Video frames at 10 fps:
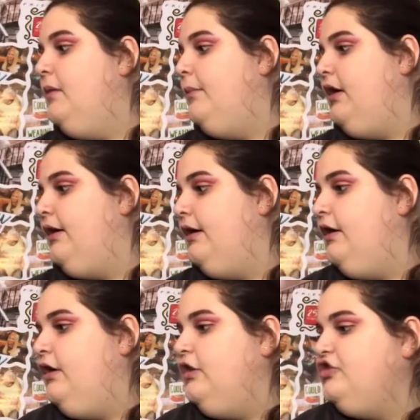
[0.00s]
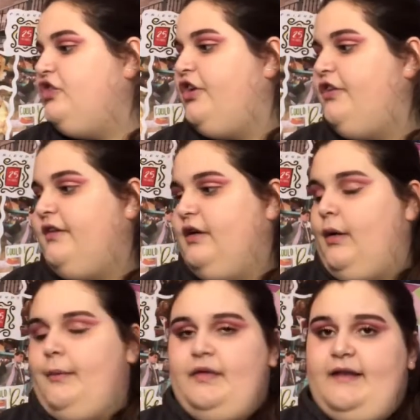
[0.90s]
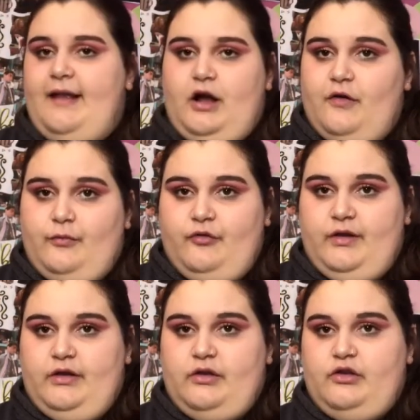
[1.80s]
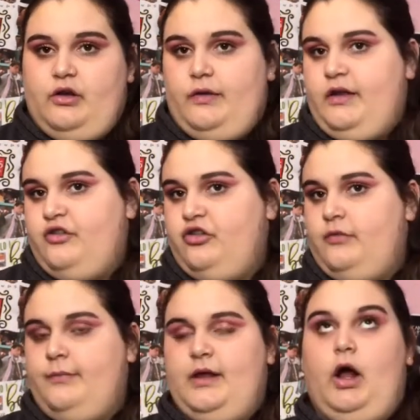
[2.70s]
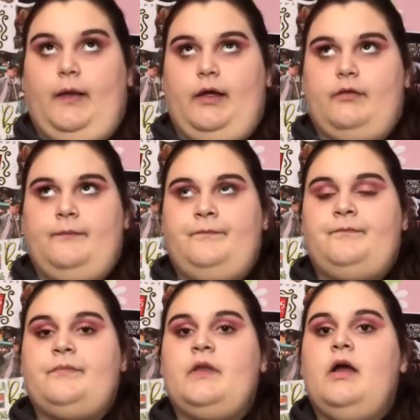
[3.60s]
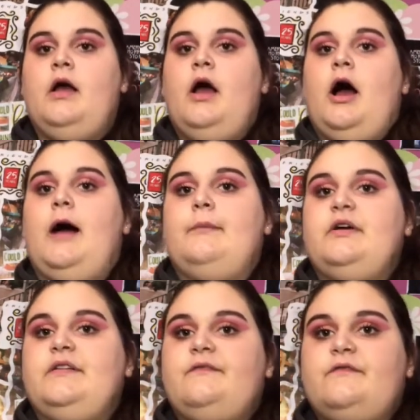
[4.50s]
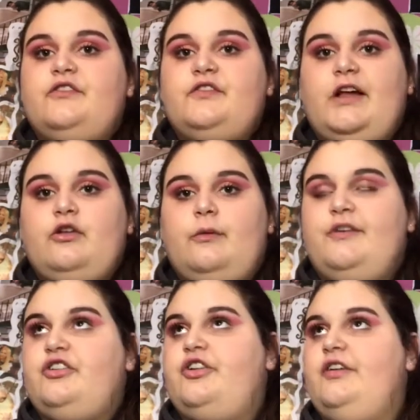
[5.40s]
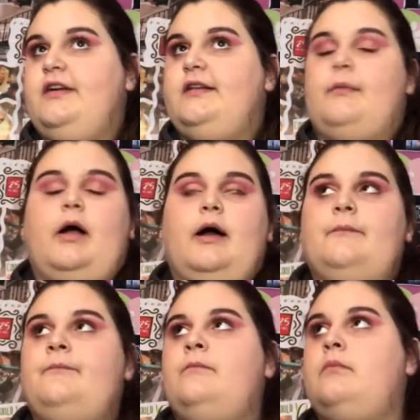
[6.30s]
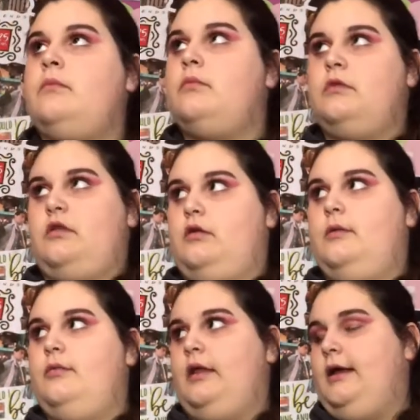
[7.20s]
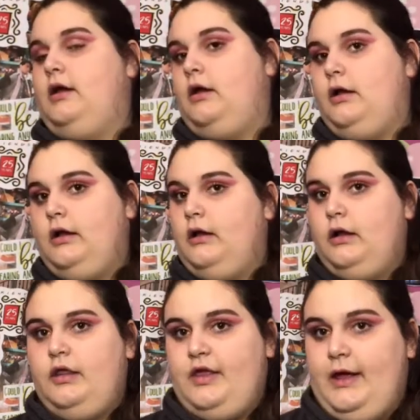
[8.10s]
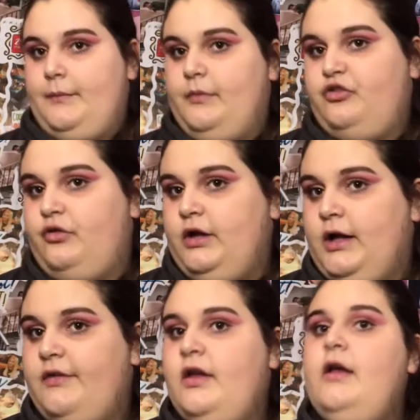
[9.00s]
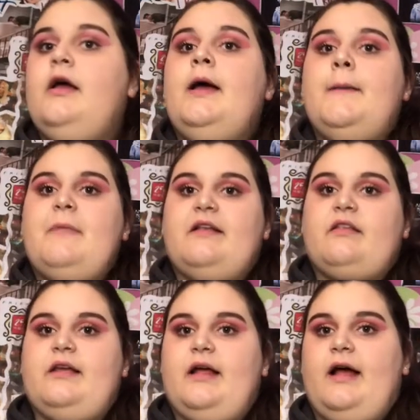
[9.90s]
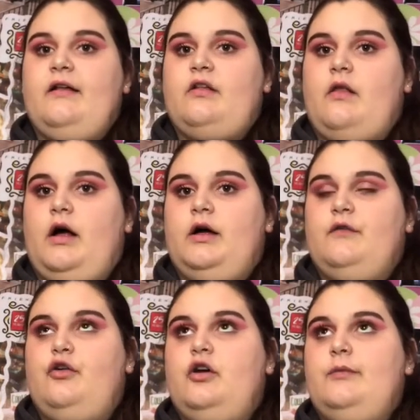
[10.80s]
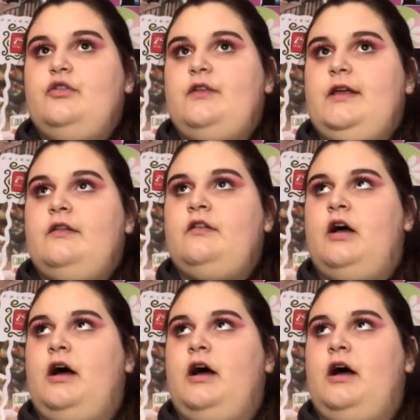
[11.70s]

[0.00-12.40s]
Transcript: But Shudder is normal, they take off movies, so they should be on there. If you guys don't know what Shudder is, this isn't like a thing, but I'm showing you guys. Basically, it has a lot of horror movies.